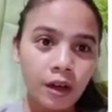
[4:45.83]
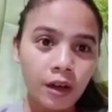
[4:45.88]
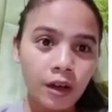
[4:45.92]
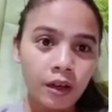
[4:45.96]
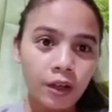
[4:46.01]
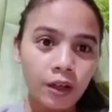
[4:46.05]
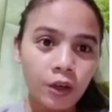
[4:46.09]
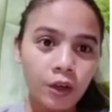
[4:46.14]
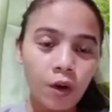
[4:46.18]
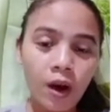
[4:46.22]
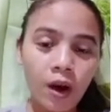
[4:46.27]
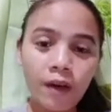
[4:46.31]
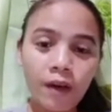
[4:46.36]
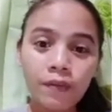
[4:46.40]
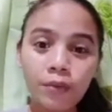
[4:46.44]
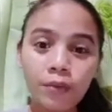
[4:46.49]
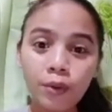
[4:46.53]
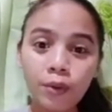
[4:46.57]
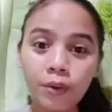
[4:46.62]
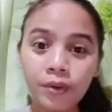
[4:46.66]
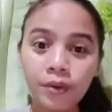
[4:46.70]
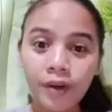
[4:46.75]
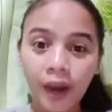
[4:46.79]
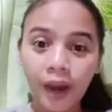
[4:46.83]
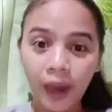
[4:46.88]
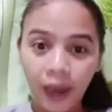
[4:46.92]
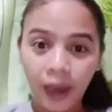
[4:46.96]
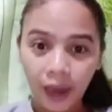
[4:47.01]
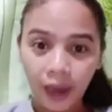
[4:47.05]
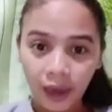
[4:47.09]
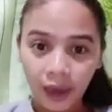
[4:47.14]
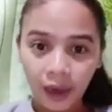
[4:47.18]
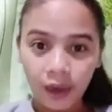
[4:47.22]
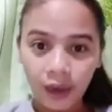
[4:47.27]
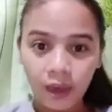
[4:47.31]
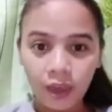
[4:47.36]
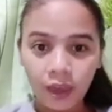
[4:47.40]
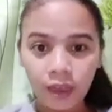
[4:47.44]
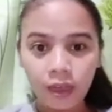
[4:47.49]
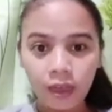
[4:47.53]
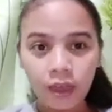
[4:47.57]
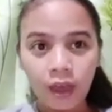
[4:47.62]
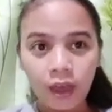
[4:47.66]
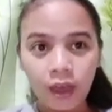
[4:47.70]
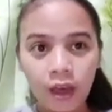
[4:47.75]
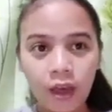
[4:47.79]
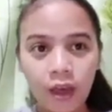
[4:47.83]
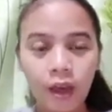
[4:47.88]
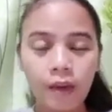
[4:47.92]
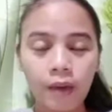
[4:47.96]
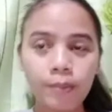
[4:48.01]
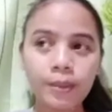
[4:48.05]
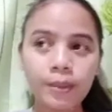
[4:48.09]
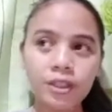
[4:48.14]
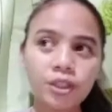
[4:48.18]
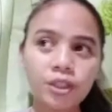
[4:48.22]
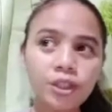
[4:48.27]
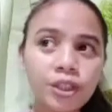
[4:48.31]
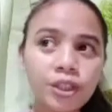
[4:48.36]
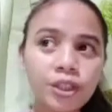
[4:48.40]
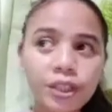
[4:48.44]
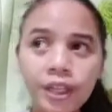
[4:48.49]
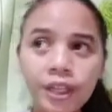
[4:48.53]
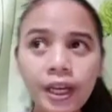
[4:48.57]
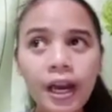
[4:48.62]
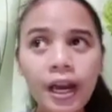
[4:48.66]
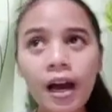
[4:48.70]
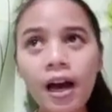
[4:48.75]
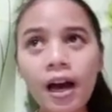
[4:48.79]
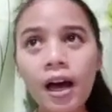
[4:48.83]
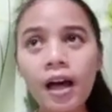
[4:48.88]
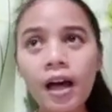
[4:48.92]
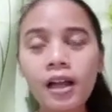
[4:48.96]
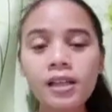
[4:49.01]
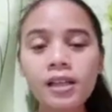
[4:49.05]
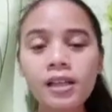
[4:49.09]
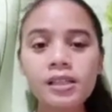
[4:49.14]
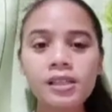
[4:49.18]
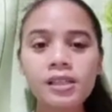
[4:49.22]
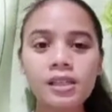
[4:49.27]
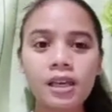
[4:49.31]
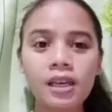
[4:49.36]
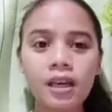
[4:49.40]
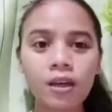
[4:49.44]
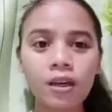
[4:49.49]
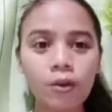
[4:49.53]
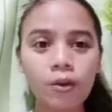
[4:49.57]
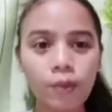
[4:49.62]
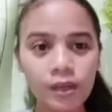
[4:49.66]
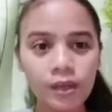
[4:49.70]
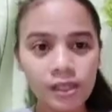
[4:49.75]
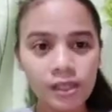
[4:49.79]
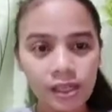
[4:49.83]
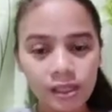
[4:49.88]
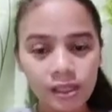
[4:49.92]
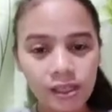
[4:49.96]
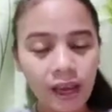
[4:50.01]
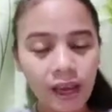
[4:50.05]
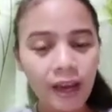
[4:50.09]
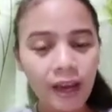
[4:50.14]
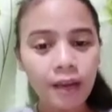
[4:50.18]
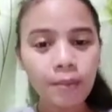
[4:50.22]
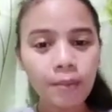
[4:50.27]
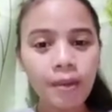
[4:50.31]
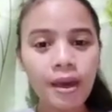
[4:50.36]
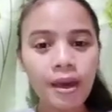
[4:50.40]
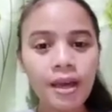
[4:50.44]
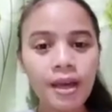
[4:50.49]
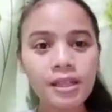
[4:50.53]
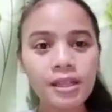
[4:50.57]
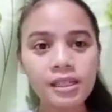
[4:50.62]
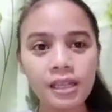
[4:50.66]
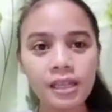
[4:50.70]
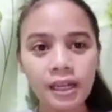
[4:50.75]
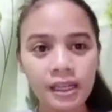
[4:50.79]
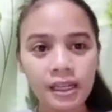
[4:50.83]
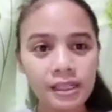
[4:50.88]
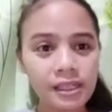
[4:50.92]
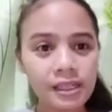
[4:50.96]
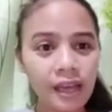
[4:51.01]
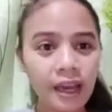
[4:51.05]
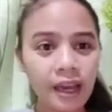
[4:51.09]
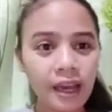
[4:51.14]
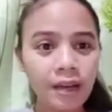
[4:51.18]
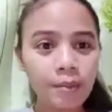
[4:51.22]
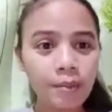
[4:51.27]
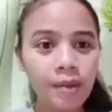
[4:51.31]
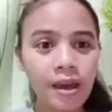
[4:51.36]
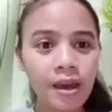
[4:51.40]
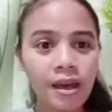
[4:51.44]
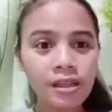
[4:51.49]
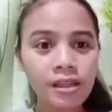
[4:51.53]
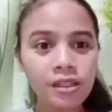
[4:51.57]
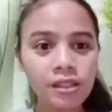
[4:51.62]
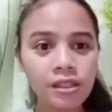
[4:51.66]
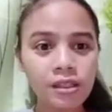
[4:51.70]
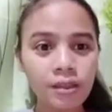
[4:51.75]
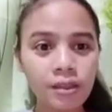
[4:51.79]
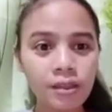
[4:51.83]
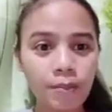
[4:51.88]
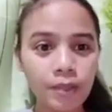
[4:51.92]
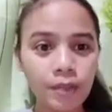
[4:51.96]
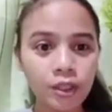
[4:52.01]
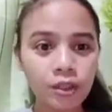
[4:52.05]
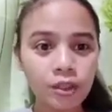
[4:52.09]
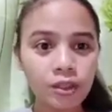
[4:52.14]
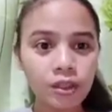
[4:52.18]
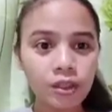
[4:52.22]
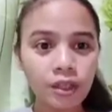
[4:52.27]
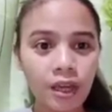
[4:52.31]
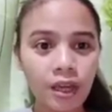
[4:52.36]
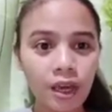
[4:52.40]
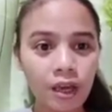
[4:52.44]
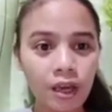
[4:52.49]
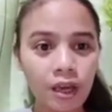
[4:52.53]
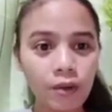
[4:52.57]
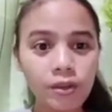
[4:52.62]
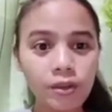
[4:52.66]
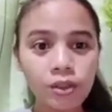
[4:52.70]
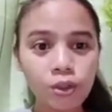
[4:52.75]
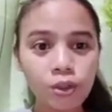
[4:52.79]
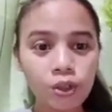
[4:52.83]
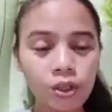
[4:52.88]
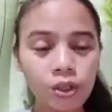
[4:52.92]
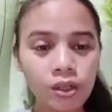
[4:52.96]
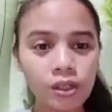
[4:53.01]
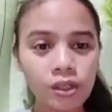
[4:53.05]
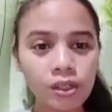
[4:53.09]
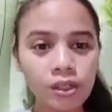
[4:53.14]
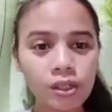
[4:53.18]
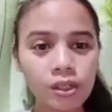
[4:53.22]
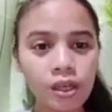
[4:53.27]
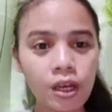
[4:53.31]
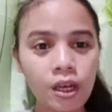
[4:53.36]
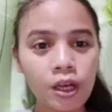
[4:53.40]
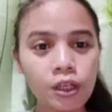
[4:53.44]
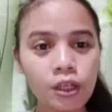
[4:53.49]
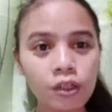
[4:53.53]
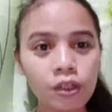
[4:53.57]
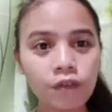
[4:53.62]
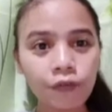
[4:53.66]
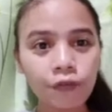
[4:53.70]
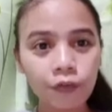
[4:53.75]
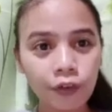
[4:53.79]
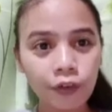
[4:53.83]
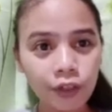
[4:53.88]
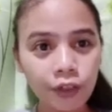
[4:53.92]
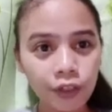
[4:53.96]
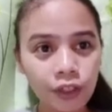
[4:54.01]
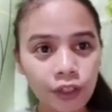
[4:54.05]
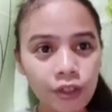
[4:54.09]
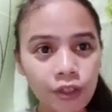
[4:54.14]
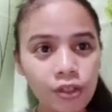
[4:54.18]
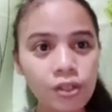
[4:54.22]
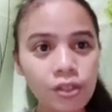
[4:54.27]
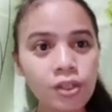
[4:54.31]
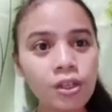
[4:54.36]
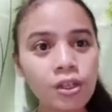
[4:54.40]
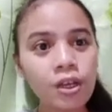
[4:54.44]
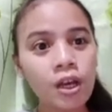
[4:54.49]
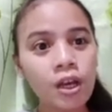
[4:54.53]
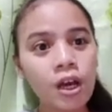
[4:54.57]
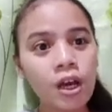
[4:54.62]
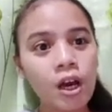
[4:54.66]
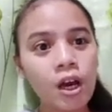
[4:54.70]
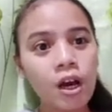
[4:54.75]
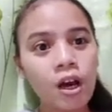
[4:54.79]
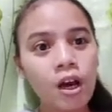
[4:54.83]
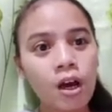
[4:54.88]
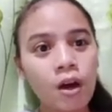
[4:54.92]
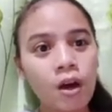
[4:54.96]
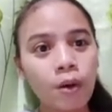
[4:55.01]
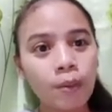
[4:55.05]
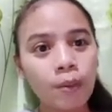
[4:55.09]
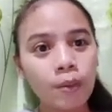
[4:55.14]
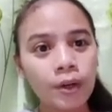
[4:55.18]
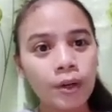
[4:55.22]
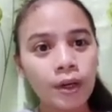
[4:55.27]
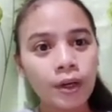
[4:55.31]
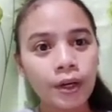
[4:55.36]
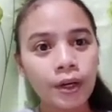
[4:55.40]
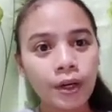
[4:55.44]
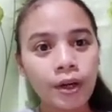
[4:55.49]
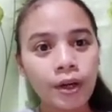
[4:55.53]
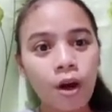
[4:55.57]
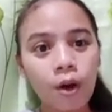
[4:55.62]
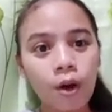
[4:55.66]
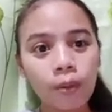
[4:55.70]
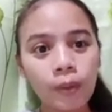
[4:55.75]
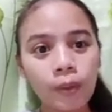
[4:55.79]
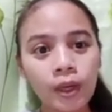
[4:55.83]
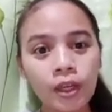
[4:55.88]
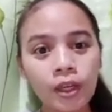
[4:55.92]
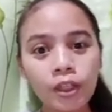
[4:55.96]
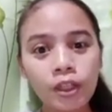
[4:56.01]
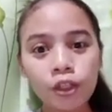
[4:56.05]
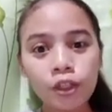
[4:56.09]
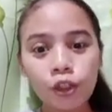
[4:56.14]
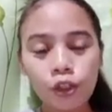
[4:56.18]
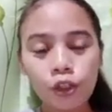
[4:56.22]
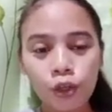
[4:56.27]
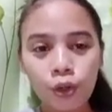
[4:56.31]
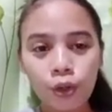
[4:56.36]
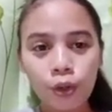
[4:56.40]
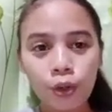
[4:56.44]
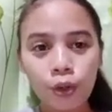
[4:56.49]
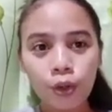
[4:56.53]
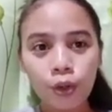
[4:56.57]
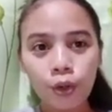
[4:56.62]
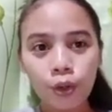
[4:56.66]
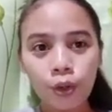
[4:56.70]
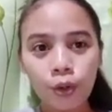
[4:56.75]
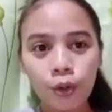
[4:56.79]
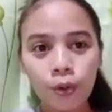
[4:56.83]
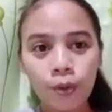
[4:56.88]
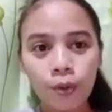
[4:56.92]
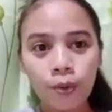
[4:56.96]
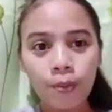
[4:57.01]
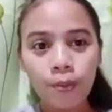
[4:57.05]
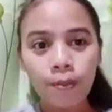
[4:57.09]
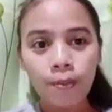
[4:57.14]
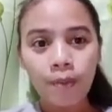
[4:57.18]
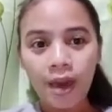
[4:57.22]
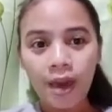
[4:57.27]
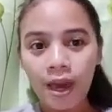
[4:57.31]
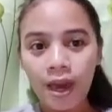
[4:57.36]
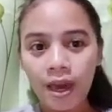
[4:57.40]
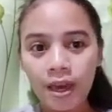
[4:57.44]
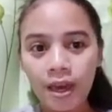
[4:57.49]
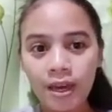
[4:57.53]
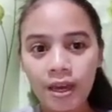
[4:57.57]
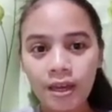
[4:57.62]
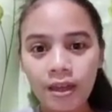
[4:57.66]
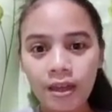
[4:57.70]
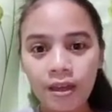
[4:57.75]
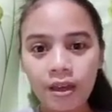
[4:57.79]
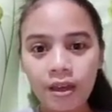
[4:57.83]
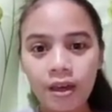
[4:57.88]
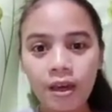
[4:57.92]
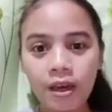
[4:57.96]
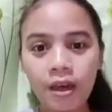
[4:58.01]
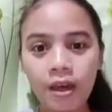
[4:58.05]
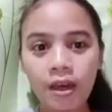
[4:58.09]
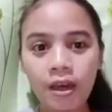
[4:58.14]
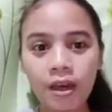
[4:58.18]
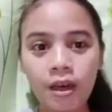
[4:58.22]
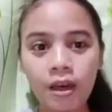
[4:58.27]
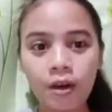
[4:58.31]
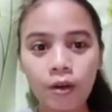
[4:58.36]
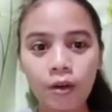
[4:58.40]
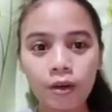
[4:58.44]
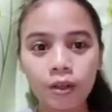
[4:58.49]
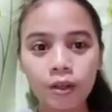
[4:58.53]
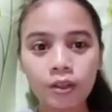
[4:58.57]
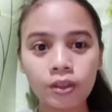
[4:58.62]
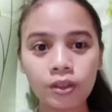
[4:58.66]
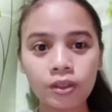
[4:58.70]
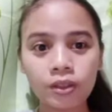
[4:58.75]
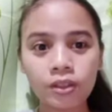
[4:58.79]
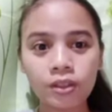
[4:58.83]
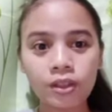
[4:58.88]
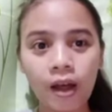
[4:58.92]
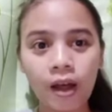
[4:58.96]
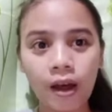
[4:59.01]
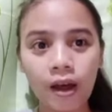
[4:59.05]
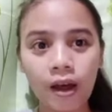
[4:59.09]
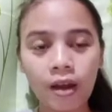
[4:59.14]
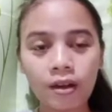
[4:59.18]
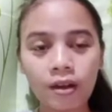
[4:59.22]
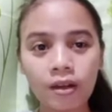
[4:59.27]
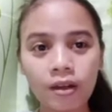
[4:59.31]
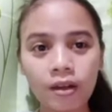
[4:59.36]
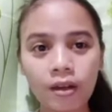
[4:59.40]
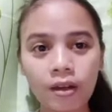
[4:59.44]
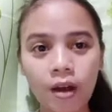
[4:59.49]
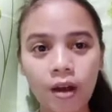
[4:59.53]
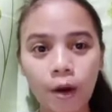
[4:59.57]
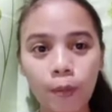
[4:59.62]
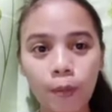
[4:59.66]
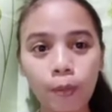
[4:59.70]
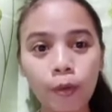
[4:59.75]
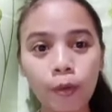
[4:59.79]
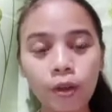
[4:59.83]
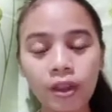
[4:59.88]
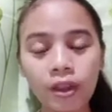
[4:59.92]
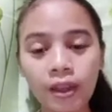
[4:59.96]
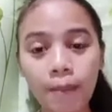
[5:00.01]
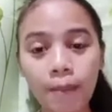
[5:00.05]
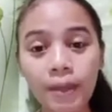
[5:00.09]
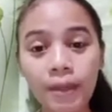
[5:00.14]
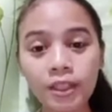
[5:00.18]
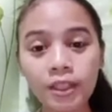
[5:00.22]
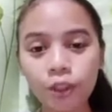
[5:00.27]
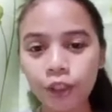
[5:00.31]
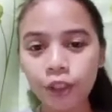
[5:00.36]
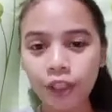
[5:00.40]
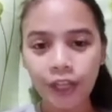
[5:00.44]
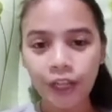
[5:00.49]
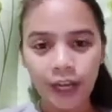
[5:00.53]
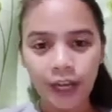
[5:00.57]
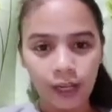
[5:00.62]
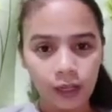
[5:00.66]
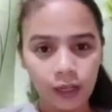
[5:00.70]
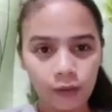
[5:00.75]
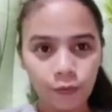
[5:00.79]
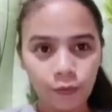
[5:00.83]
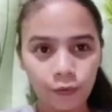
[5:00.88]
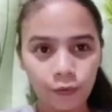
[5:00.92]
you have to create materials, quiz assignments, and assignments, the questions. So first, we're going to make or or put the material.